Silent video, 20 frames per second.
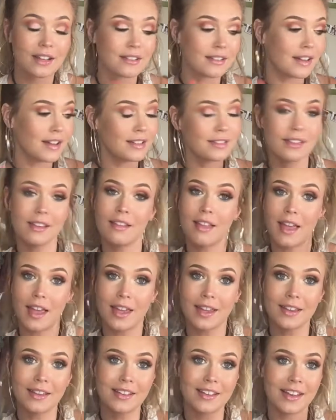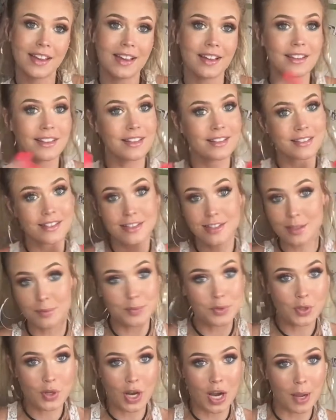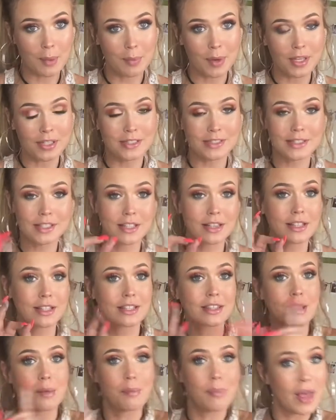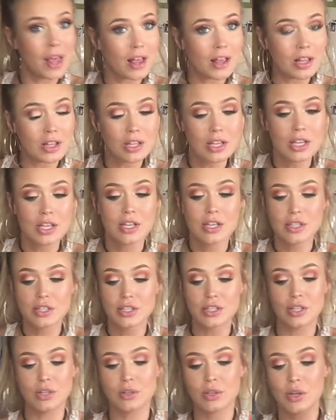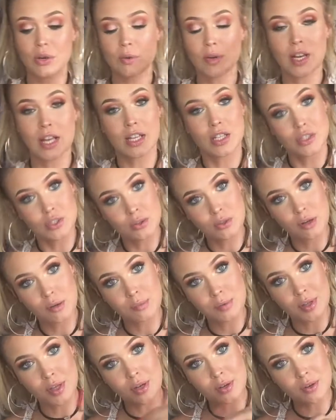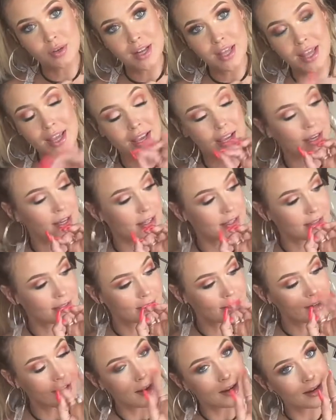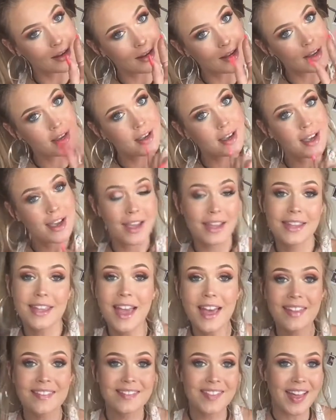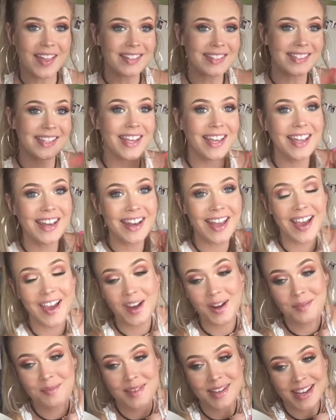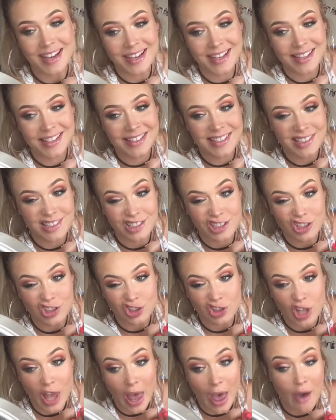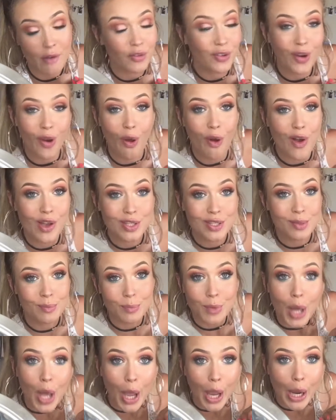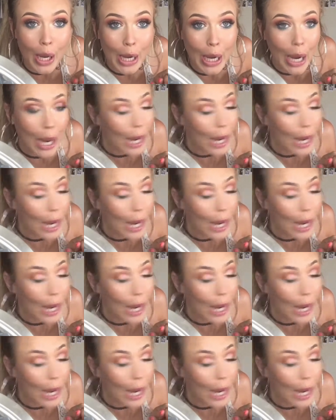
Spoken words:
click the like, click the subscribe button, click the bell so you know when I do upload. And yeah, that's it. I hope you guys have an awesome day,